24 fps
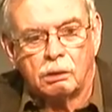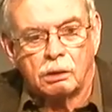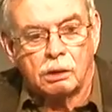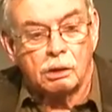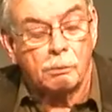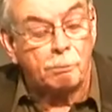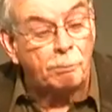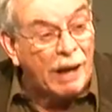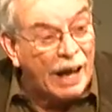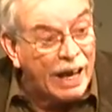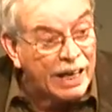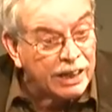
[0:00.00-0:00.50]
The
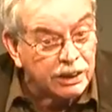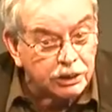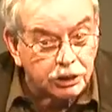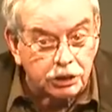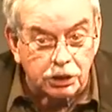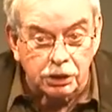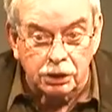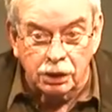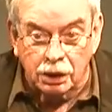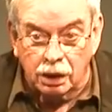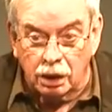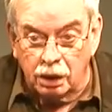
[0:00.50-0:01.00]
banks
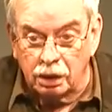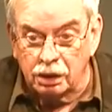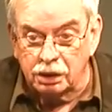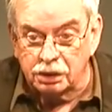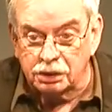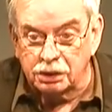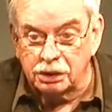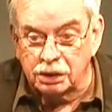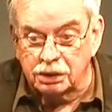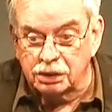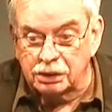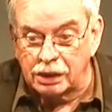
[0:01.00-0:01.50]
are the
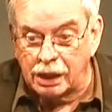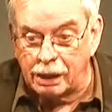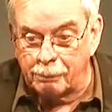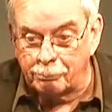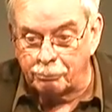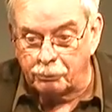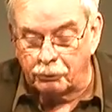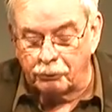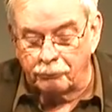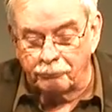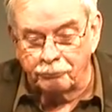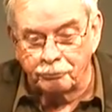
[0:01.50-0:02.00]
clearest
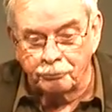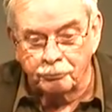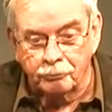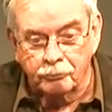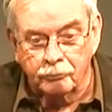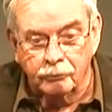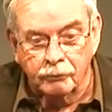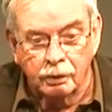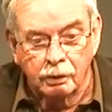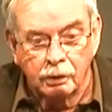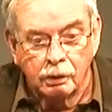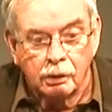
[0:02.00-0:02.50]
example.
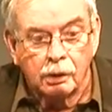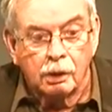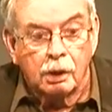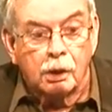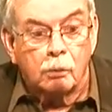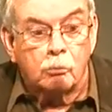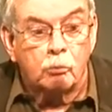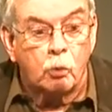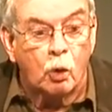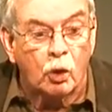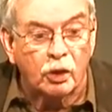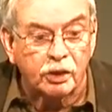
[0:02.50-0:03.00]

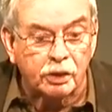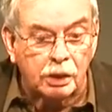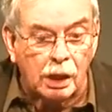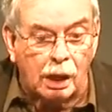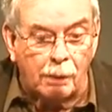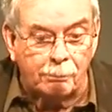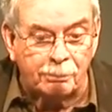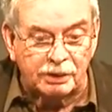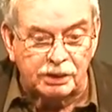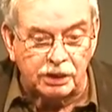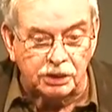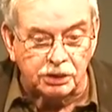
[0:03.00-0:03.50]
More
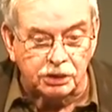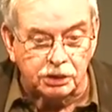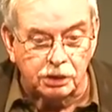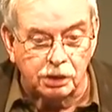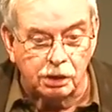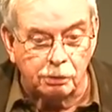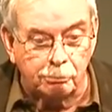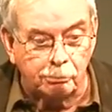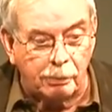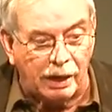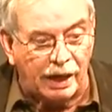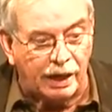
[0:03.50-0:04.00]
competition
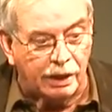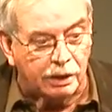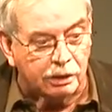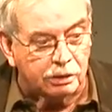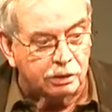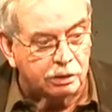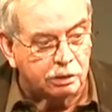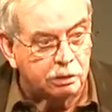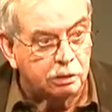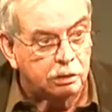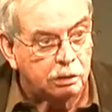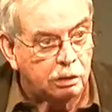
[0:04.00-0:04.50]
in
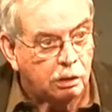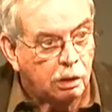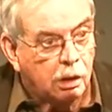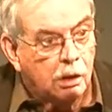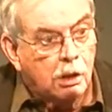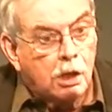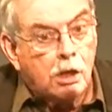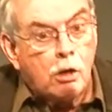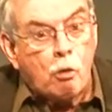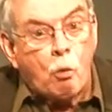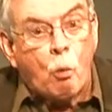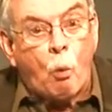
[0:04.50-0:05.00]
banks.
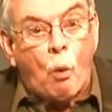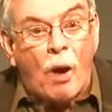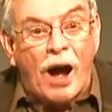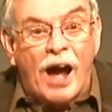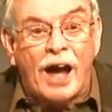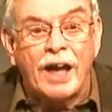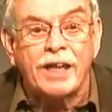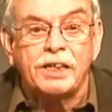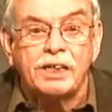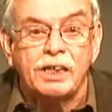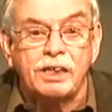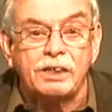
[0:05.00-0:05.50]

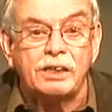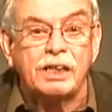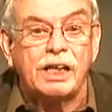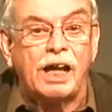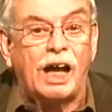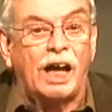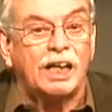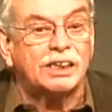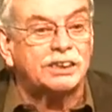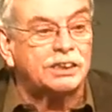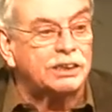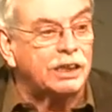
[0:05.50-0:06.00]
Why did the
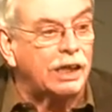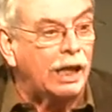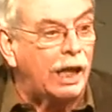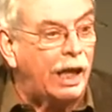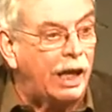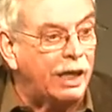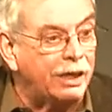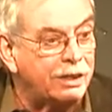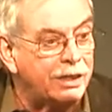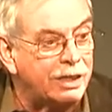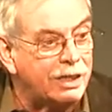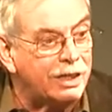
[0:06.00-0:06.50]

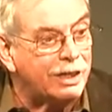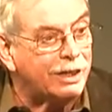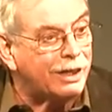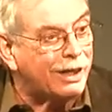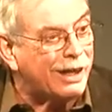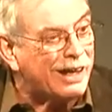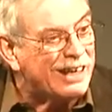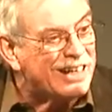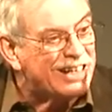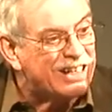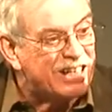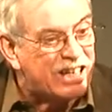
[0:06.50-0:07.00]
Icelandic,
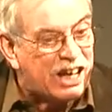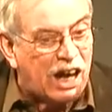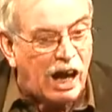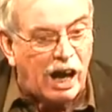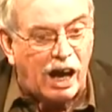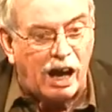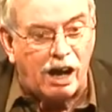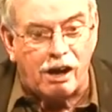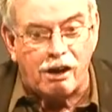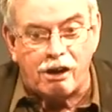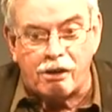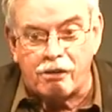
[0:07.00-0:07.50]

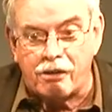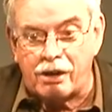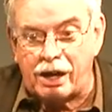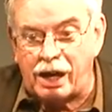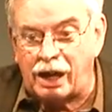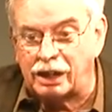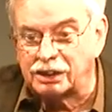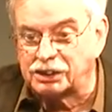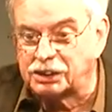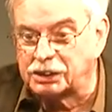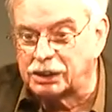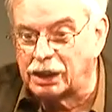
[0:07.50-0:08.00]
entire
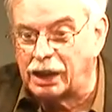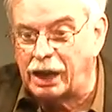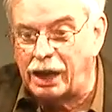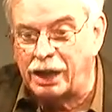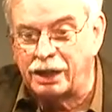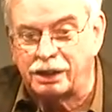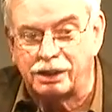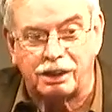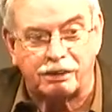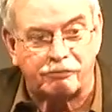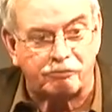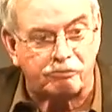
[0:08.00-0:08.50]

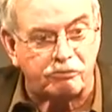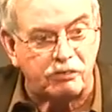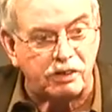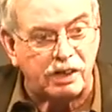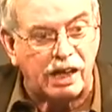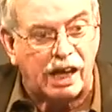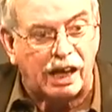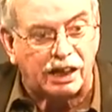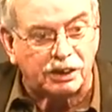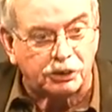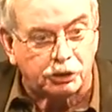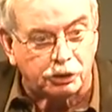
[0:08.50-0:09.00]
Icelandic
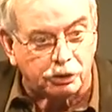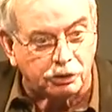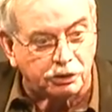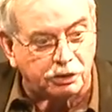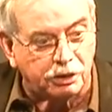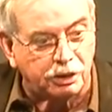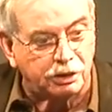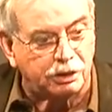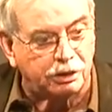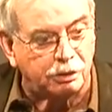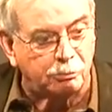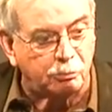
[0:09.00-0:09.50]
financial
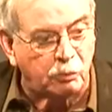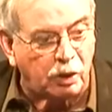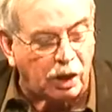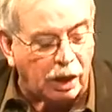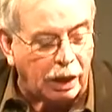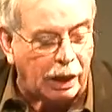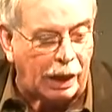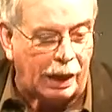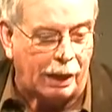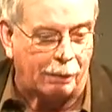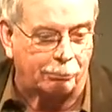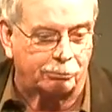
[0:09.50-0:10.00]
system
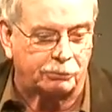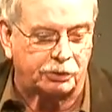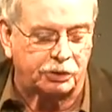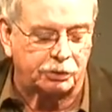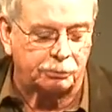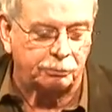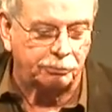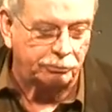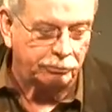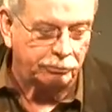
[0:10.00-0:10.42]
collapse?